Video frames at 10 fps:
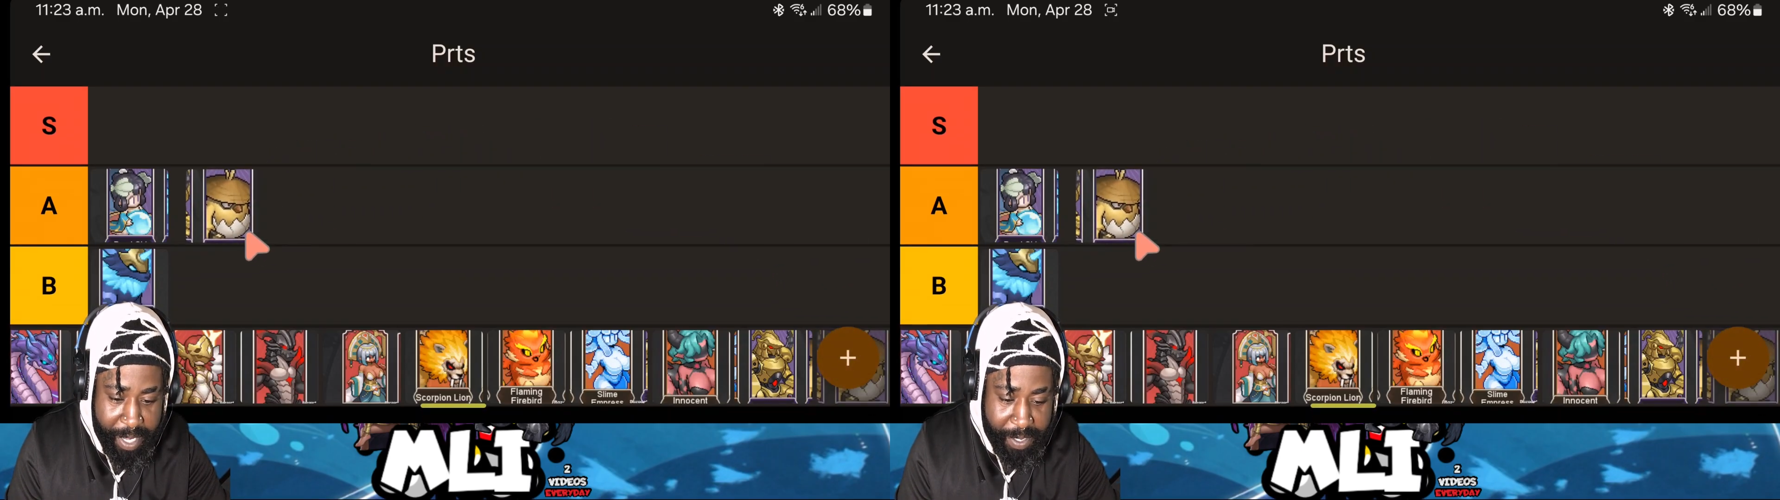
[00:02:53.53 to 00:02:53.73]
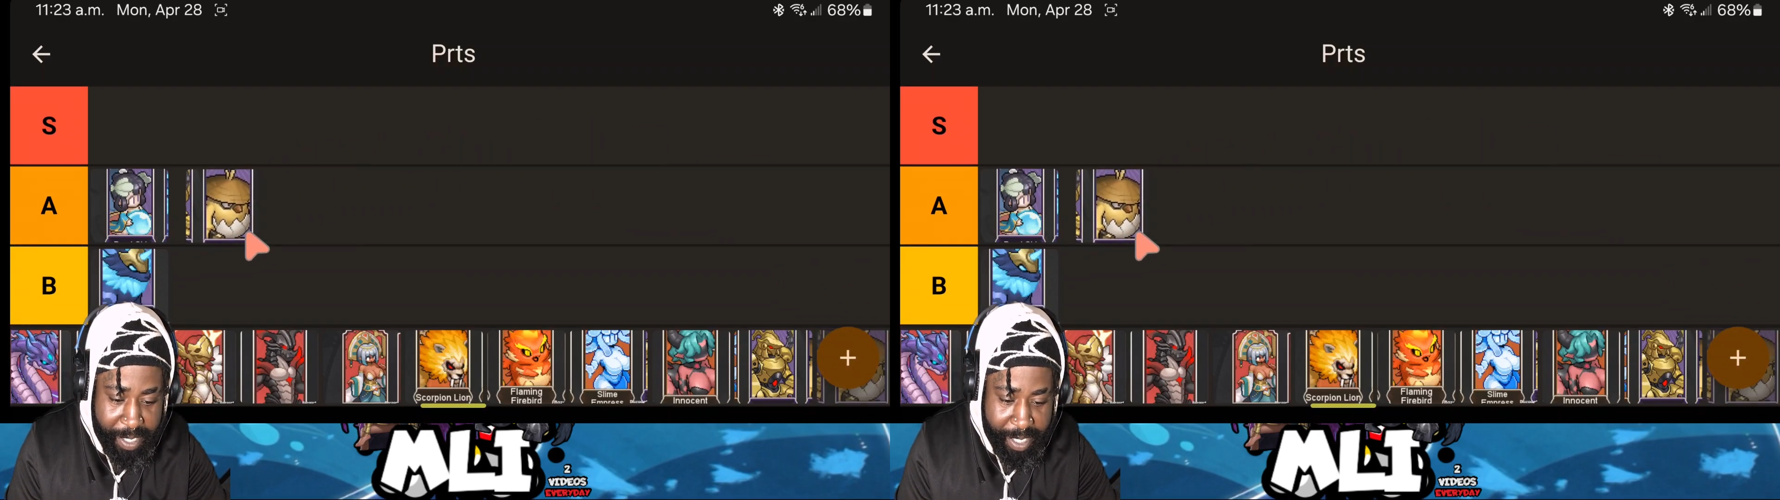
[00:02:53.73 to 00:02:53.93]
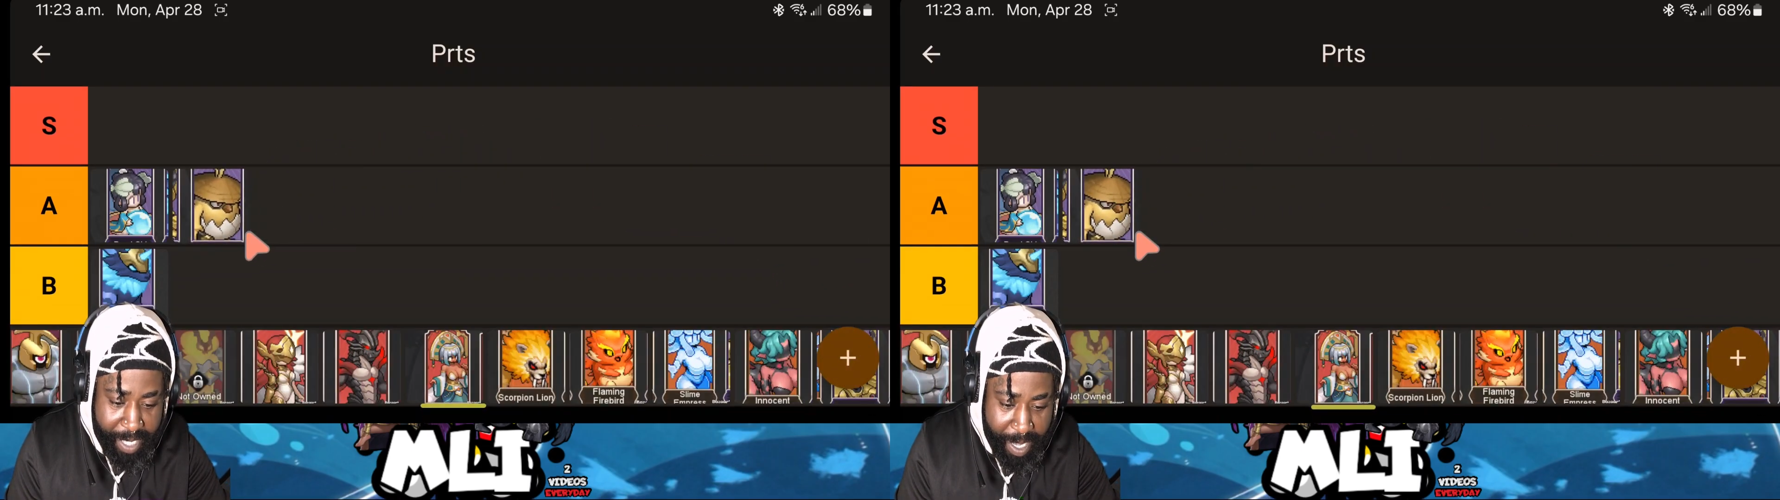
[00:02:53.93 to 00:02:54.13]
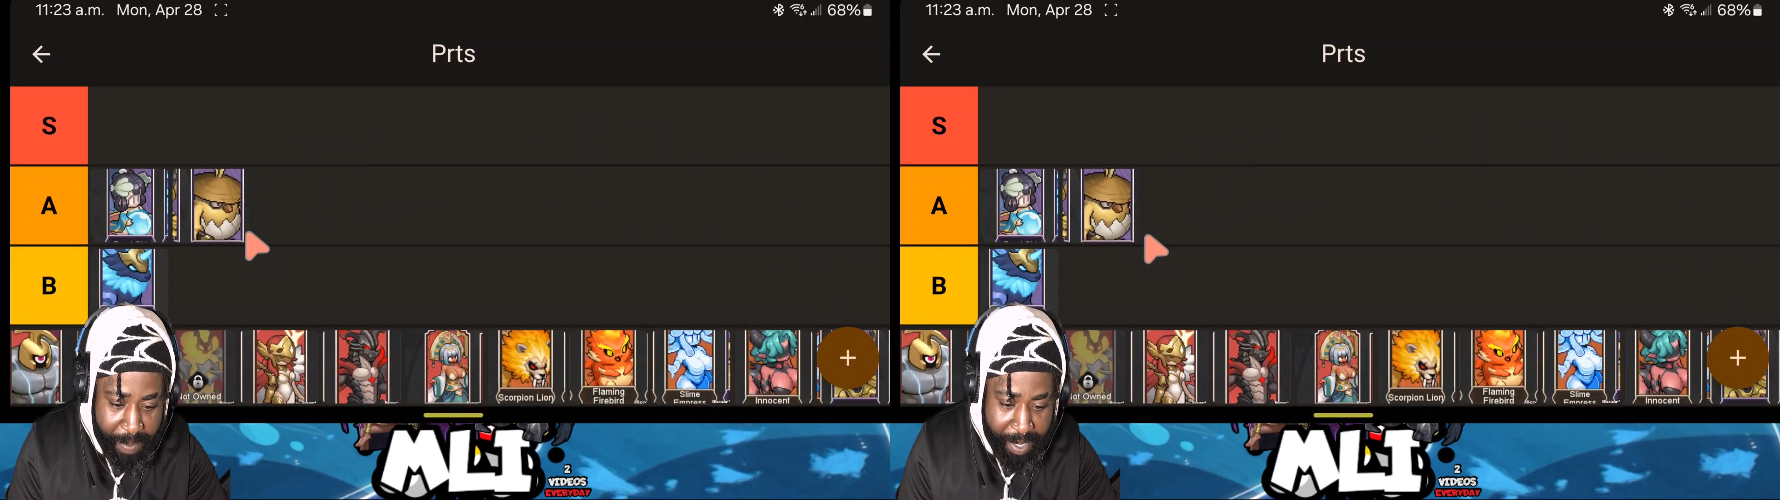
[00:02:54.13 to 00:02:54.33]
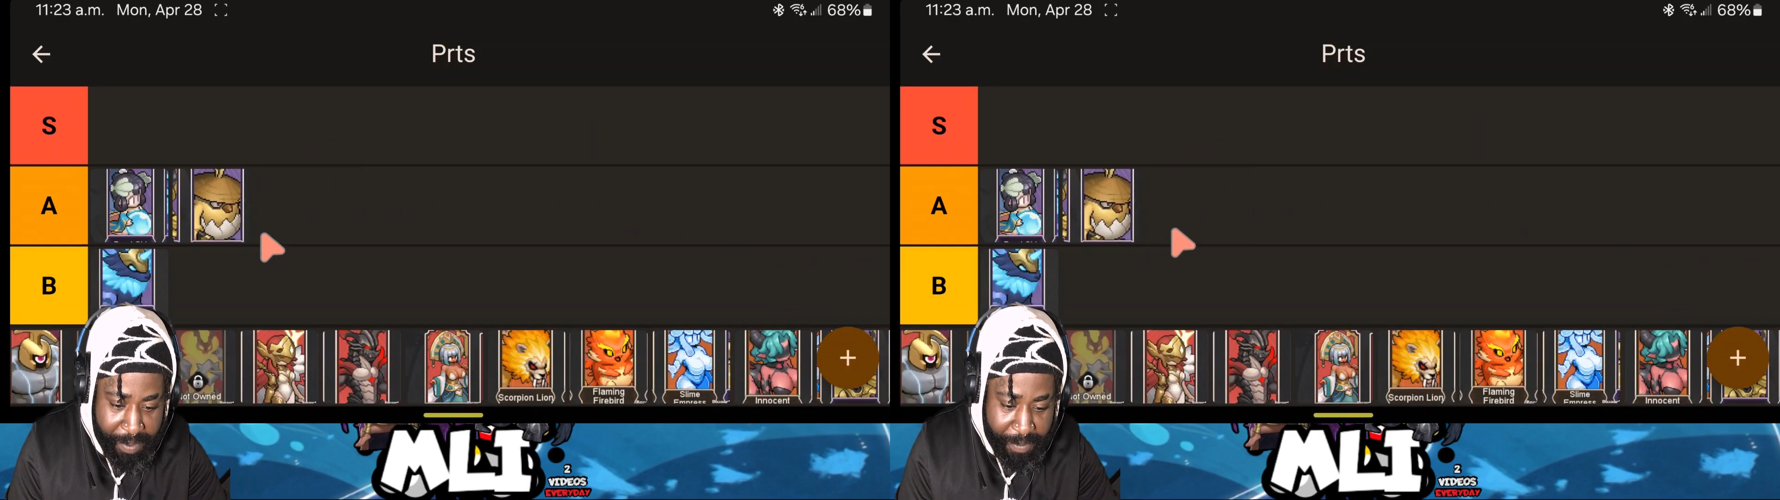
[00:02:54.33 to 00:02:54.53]
he's still got
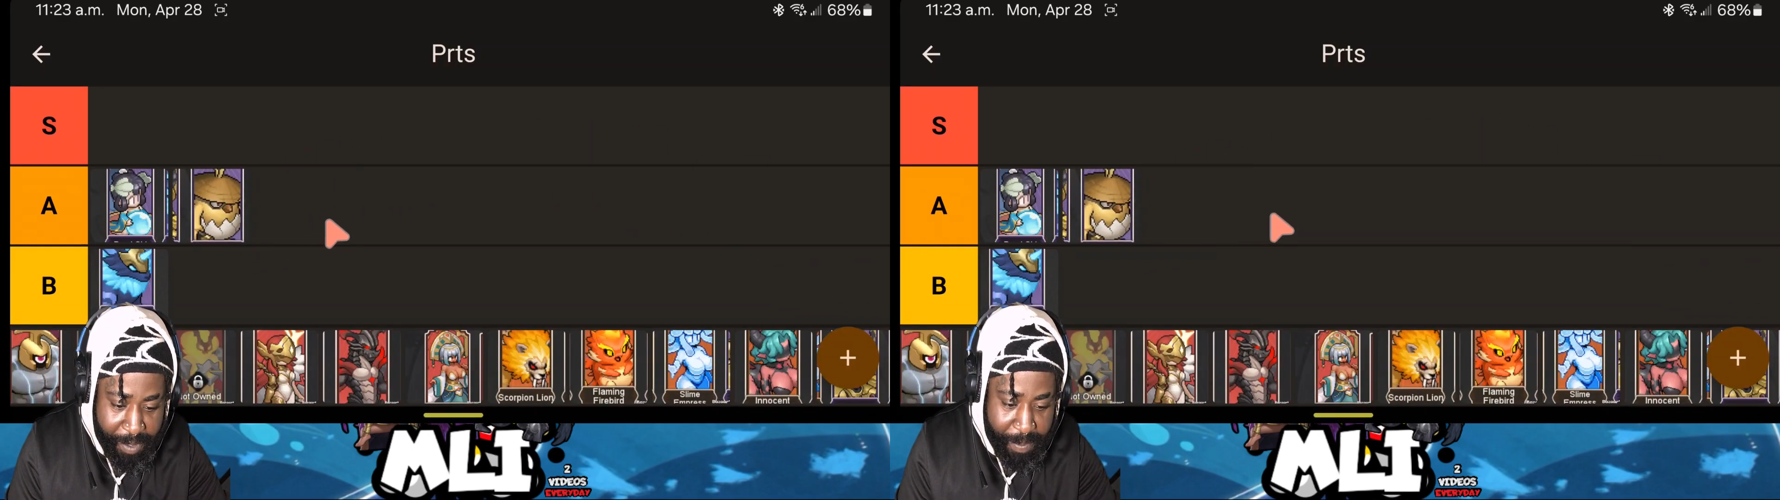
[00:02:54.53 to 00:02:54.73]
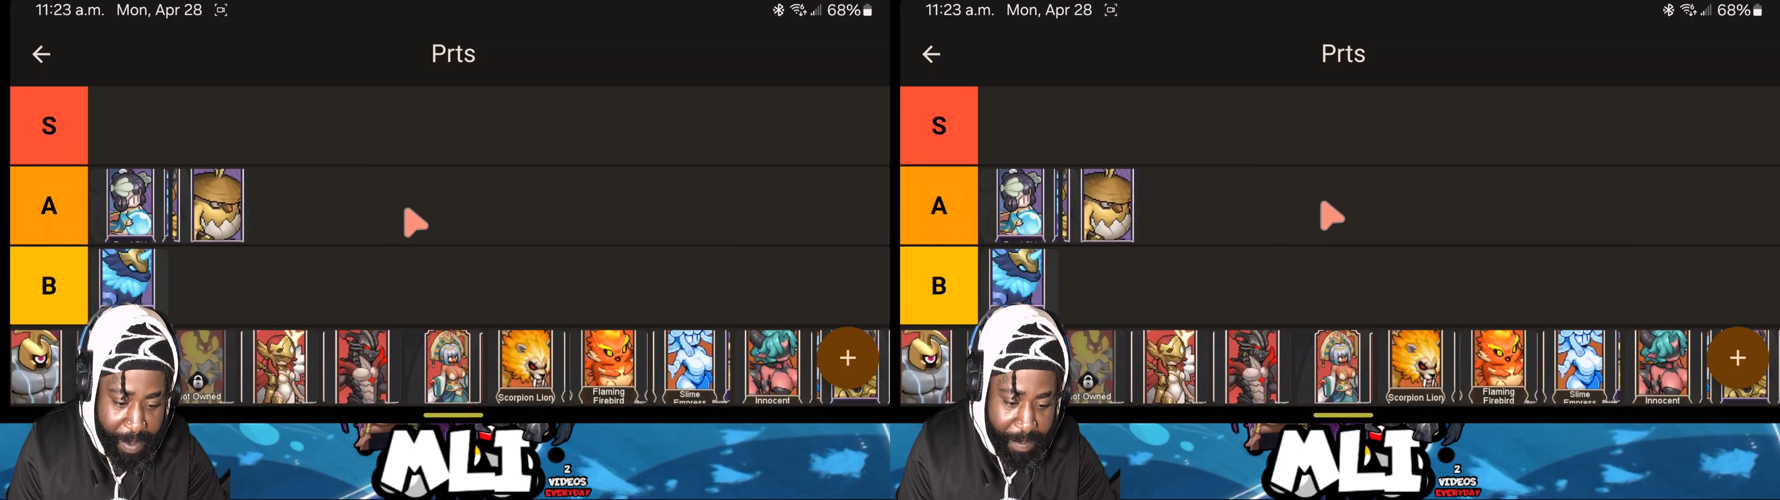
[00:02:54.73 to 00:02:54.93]
better free-to-play